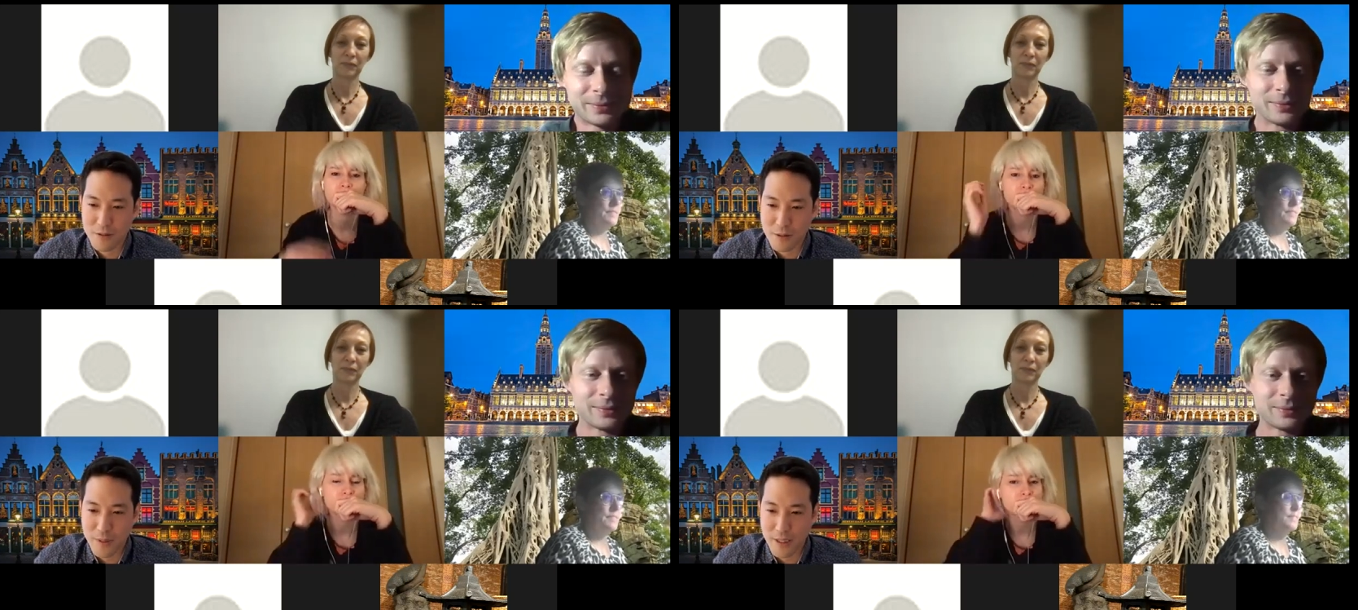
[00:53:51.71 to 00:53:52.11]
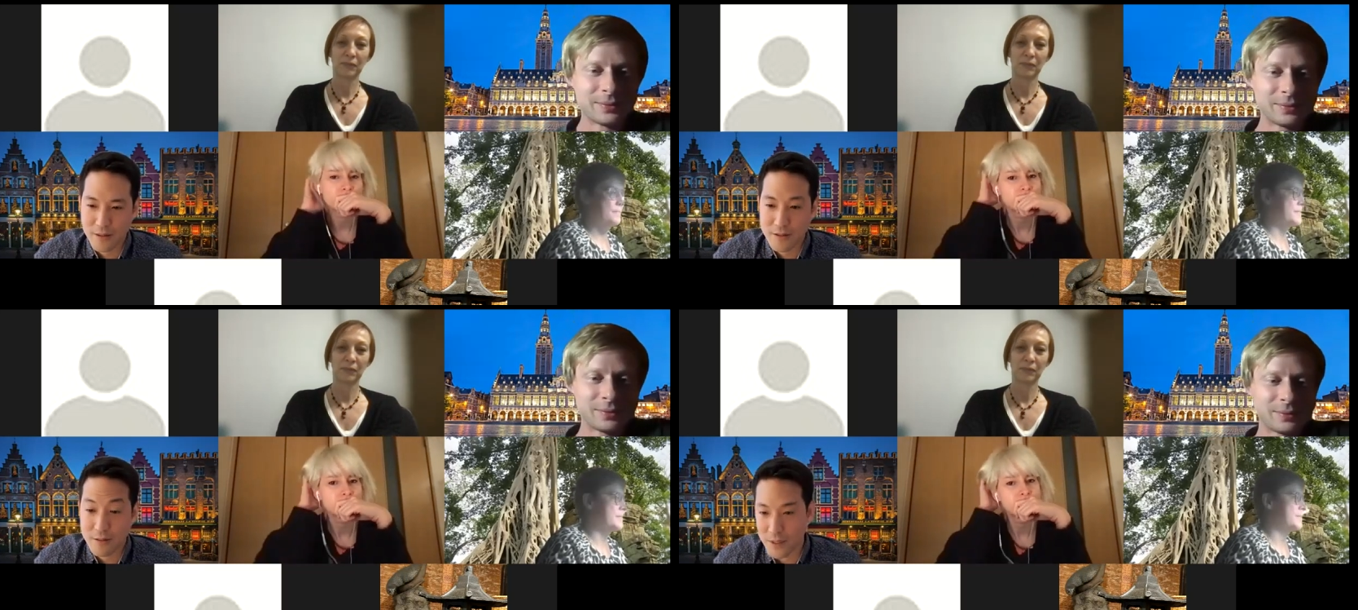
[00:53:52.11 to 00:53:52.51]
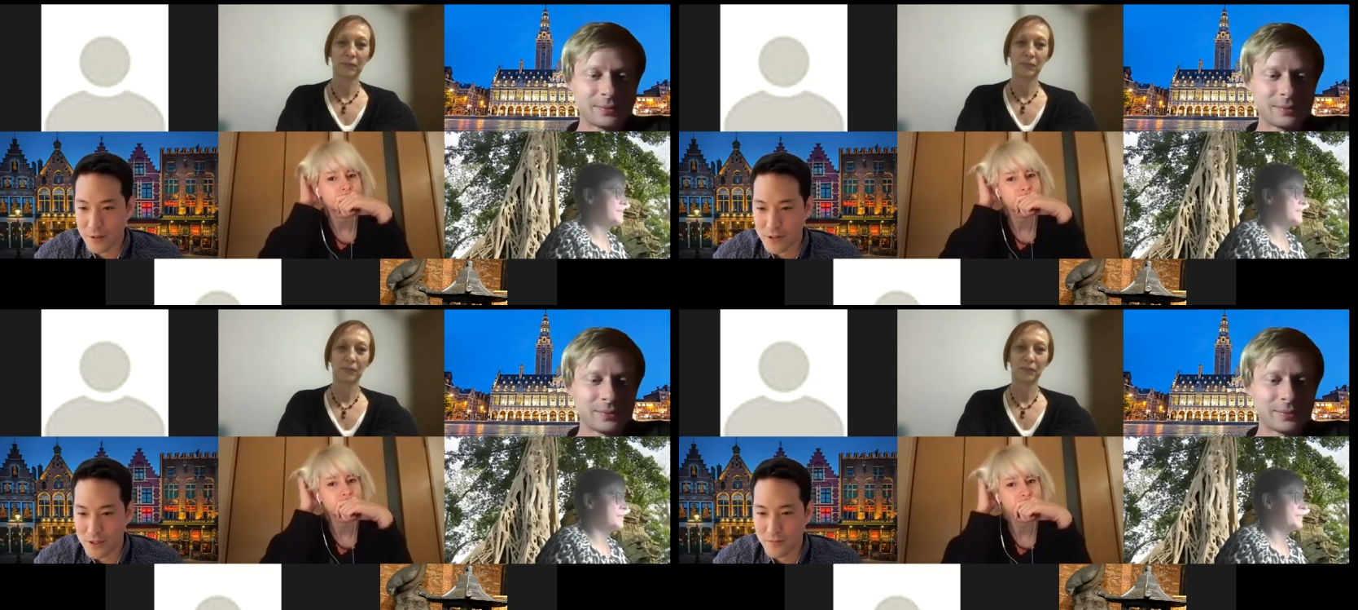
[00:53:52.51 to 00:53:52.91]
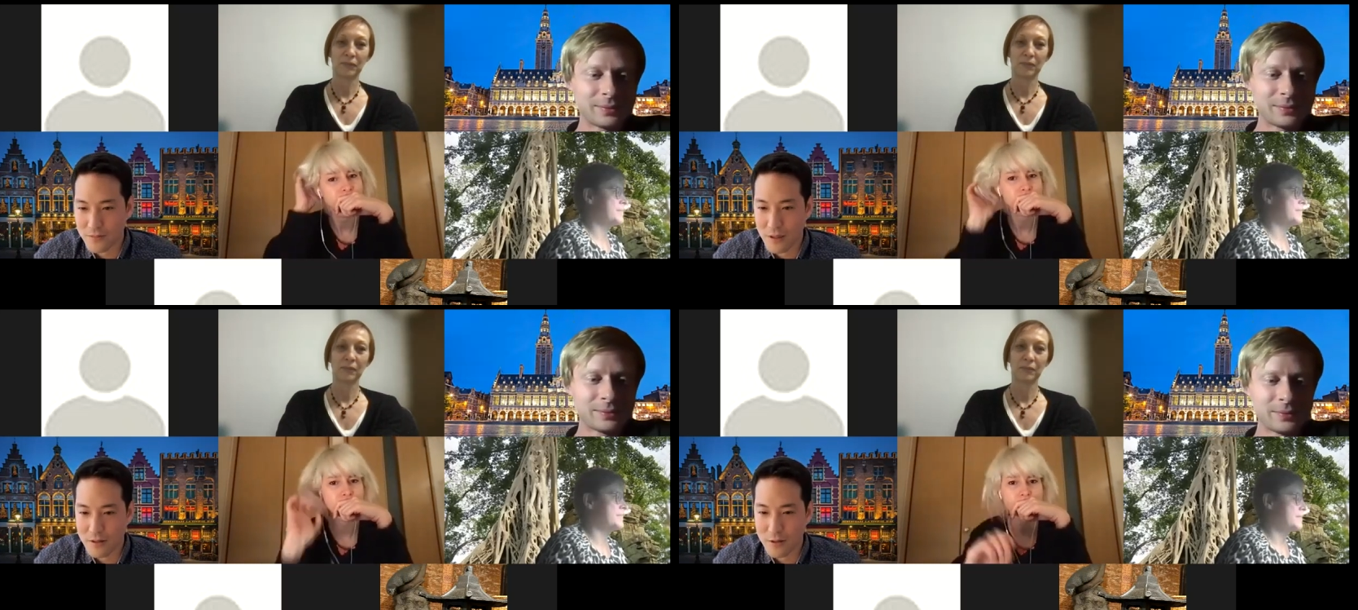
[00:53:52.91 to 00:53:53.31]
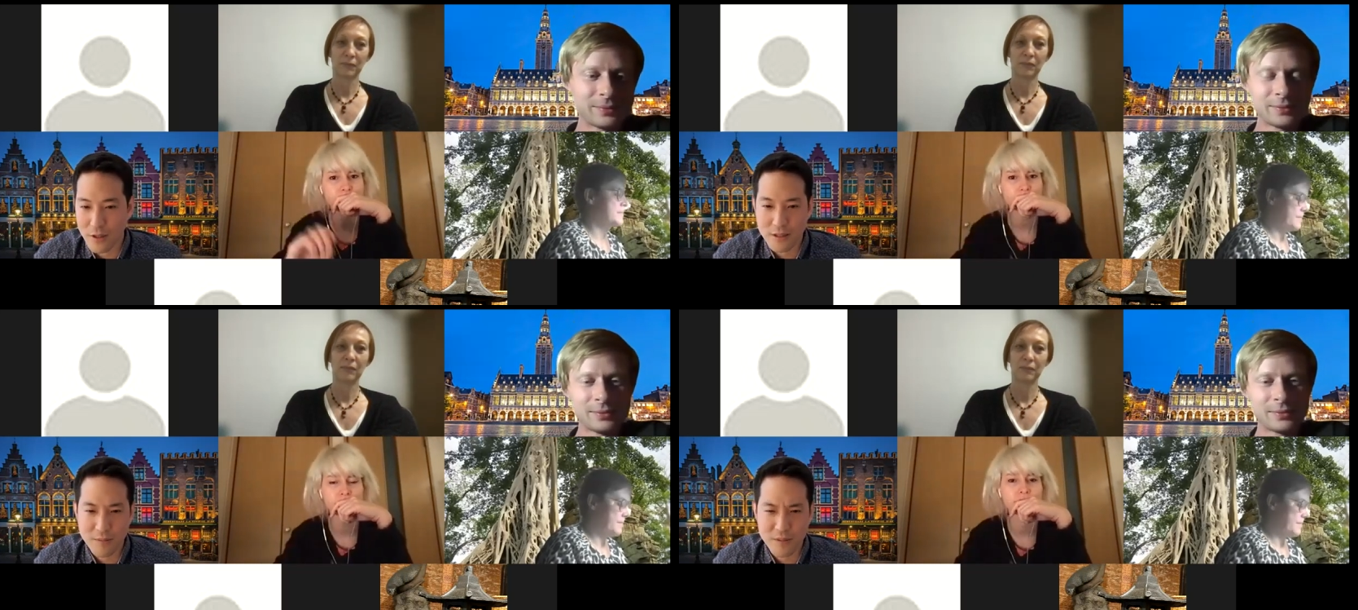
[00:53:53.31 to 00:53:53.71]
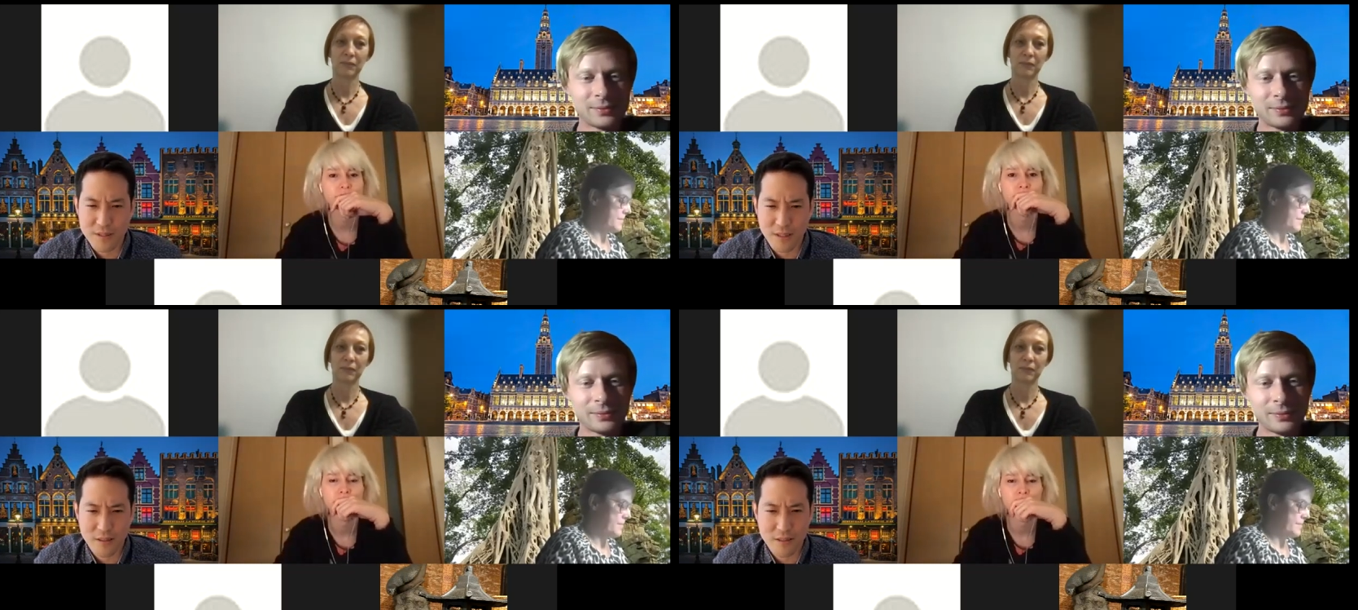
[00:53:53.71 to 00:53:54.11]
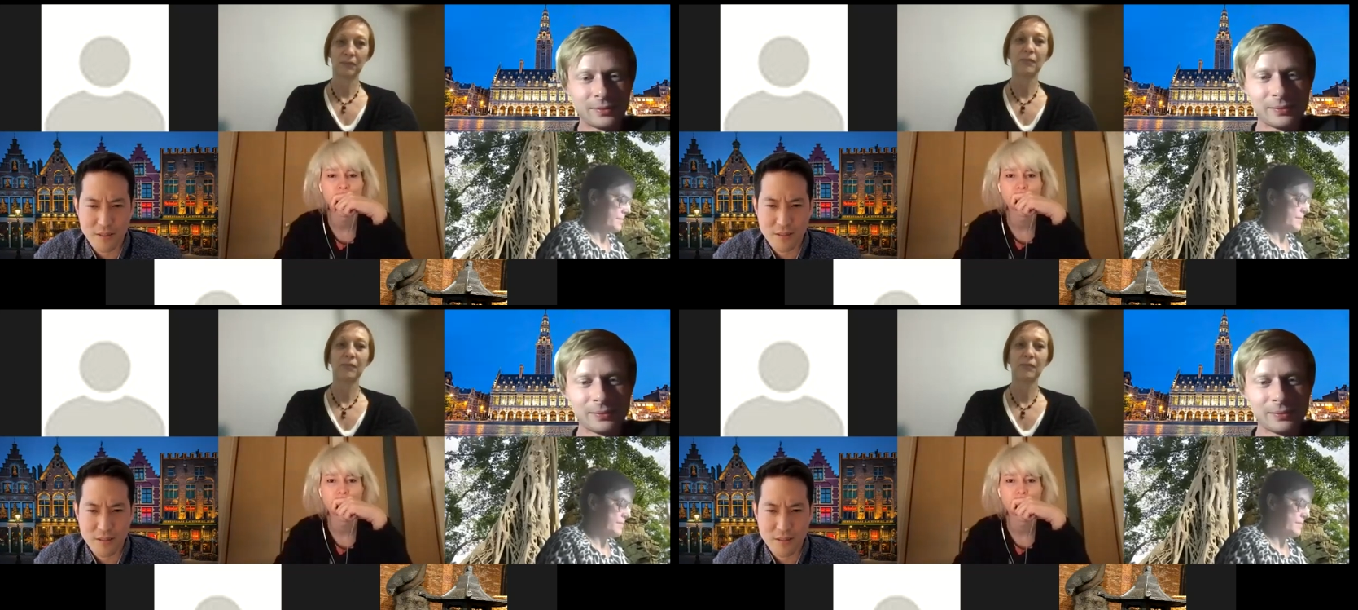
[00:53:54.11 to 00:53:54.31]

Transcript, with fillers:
Speaker 1: japan to belgium are quite limited it